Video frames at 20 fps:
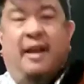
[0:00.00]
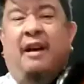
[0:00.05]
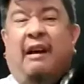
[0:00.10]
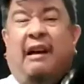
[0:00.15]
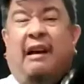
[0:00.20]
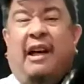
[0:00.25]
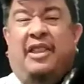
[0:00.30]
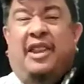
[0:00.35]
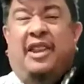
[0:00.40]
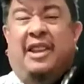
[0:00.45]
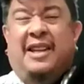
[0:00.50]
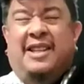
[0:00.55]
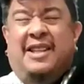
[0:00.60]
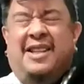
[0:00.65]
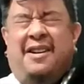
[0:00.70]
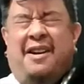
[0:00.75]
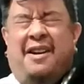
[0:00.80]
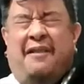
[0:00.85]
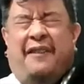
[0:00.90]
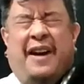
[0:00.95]
I think that's
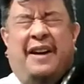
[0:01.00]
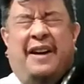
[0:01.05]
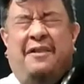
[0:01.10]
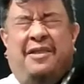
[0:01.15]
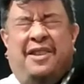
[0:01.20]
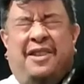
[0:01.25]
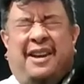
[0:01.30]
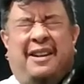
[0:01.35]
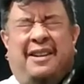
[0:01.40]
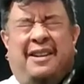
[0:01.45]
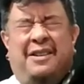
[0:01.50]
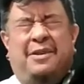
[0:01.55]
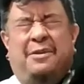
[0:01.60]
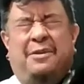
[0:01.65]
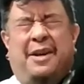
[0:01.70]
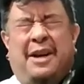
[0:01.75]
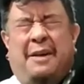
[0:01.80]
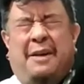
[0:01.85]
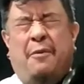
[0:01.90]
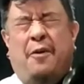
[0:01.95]
enough. I don't think I can do
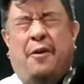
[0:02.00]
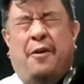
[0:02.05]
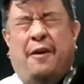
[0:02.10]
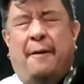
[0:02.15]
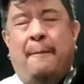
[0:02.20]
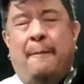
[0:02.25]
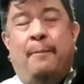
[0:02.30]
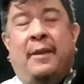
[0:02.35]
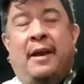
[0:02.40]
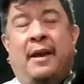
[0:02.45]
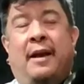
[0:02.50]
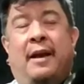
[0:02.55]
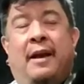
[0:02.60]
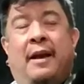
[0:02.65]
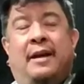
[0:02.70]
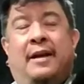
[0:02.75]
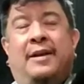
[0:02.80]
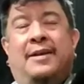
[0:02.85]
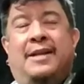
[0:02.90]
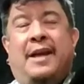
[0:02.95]
any more
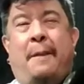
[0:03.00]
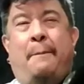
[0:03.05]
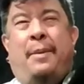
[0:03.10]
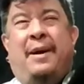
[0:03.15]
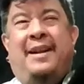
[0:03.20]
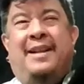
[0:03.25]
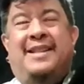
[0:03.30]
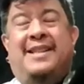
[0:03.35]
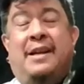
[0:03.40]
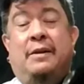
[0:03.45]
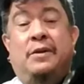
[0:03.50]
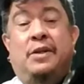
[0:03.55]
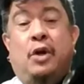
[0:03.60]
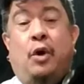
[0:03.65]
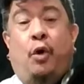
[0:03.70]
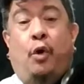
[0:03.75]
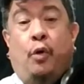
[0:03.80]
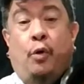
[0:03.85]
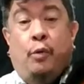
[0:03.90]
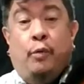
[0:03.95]
because I bet it sounds
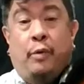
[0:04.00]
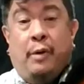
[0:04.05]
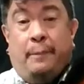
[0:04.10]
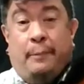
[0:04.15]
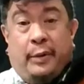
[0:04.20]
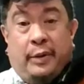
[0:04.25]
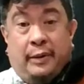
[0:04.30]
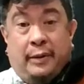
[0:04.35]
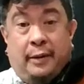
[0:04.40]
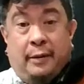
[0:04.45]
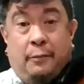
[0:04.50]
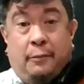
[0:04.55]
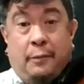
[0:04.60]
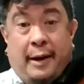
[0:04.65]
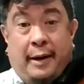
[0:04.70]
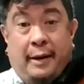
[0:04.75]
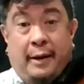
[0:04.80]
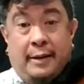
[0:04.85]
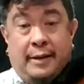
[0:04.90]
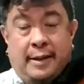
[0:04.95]
horrible,
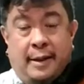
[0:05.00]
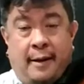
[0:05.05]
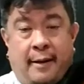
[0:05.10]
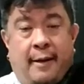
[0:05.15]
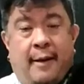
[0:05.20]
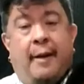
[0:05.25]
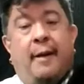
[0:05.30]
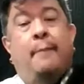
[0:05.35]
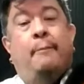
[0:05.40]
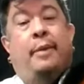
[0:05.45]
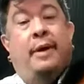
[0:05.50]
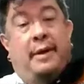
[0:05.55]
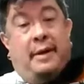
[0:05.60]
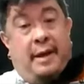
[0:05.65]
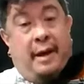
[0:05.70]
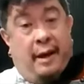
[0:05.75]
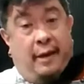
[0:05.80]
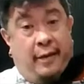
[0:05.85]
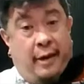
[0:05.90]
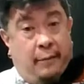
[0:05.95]
right? But
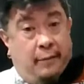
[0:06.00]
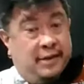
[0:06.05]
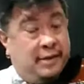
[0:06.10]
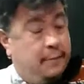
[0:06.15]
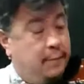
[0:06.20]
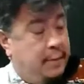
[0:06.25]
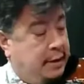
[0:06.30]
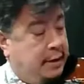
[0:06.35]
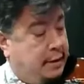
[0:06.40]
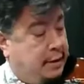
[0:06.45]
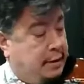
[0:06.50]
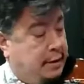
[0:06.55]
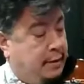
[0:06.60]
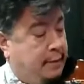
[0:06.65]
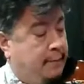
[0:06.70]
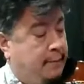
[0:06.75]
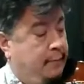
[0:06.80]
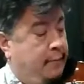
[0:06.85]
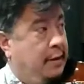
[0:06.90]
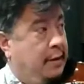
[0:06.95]
yeah, that was me
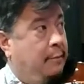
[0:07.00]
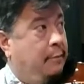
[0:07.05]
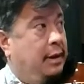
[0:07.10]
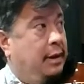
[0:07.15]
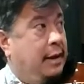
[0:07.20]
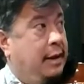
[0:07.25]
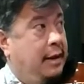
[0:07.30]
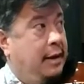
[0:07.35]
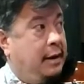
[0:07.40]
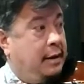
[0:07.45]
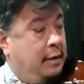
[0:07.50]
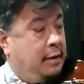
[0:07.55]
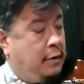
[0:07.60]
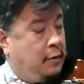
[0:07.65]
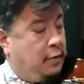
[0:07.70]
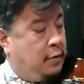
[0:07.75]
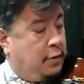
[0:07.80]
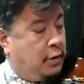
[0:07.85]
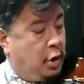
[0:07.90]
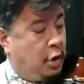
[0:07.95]
playing
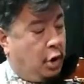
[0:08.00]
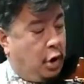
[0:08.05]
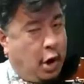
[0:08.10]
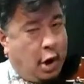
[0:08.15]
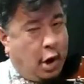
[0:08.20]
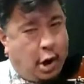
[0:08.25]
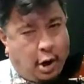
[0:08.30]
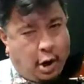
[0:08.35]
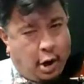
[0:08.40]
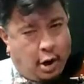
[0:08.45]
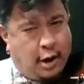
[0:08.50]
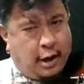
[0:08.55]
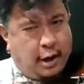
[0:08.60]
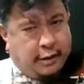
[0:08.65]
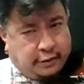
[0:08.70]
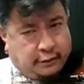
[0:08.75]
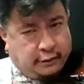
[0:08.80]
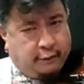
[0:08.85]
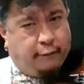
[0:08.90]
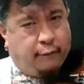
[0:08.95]
with a
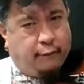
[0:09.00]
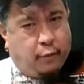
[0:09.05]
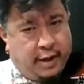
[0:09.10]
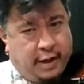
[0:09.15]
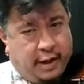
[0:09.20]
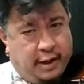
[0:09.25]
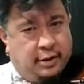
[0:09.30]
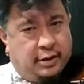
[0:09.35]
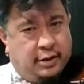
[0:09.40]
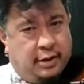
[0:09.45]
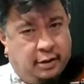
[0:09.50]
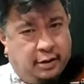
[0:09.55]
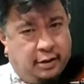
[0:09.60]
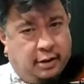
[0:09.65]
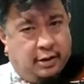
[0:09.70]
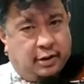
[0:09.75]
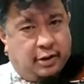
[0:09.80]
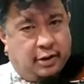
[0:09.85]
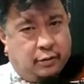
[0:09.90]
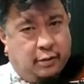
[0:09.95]
lot of weight into the
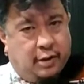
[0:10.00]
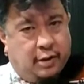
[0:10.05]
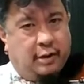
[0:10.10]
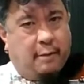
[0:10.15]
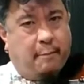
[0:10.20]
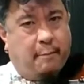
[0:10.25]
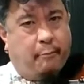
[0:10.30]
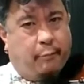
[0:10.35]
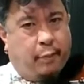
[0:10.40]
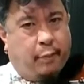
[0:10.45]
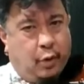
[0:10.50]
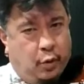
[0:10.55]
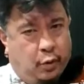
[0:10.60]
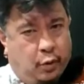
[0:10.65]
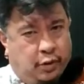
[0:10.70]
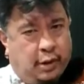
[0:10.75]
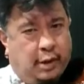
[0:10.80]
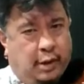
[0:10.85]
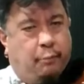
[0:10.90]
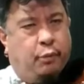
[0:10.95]
string. The bow
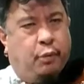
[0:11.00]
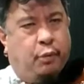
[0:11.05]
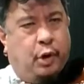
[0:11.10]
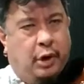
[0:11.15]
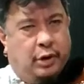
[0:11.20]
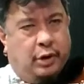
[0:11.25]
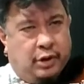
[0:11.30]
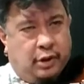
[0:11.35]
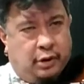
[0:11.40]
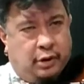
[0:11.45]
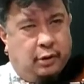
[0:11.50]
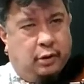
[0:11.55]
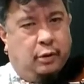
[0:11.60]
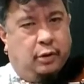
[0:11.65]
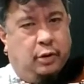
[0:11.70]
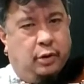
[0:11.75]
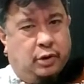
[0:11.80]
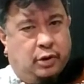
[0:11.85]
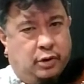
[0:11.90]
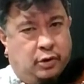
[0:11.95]
is like pressing into
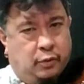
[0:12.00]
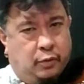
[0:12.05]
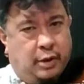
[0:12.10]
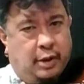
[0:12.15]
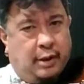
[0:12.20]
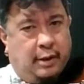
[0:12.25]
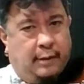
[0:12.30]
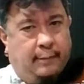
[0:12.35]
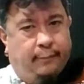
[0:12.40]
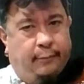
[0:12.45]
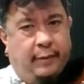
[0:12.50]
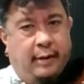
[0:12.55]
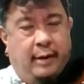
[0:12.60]
the string.